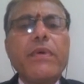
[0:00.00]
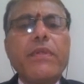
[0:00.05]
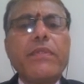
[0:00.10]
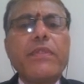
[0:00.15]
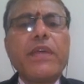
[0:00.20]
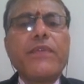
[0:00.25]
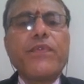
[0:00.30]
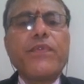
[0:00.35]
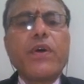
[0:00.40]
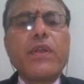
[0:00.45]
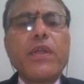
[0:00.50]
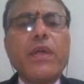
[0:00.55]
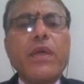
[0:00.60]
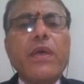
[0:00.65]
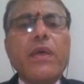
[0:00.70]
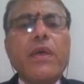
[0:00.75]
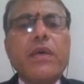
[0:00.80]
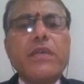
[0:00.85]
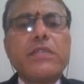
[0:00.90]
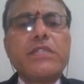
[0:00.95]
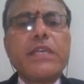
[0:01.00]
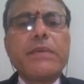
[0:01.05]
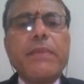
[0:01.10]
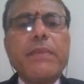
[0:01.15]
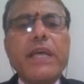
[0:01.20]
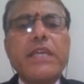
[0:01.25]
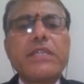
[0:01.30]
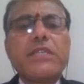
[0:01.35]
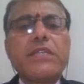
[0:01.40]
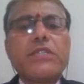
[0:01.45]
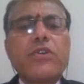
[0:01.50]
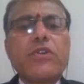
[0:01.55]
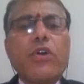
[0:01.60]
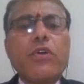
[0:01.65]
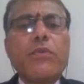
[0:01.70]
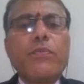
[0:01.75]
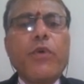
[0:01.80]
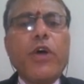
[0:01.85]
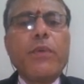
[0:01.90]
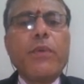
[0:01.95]
Therefore sigma st is equal
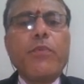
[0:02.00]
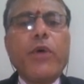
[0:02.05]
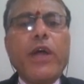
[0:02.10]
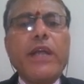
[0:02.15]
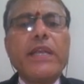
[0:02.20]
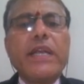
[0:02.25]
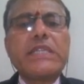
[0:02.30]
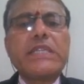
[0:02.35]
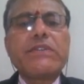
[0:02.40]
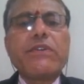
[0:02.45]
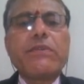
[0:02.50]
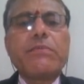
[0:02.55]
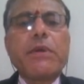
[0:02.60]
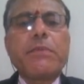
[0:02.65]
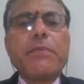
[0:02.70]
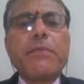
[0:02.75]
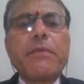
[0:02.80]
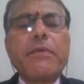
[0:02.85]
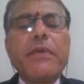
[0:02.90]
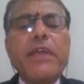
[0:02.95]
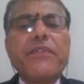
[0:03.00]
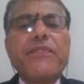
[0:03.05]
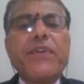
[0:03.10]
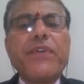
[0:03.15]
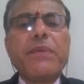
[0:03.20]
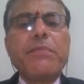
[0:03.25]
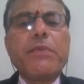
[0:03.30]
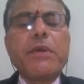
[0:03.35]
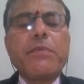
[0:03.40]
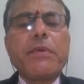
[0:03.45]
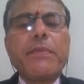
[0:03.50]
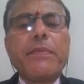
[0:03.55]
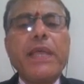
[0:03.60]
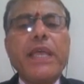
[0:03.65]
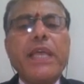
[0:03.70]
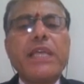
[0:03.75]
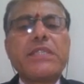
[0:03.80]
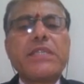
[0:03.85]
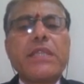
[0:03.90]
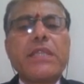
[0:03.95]
to 0.87 multiplied by Fi multiplied by
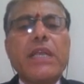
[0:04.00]
AST.